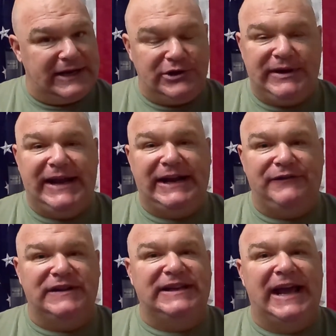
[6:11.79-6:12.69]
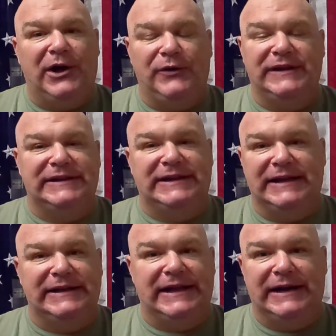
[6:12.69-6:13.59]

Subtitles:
You can't even tell that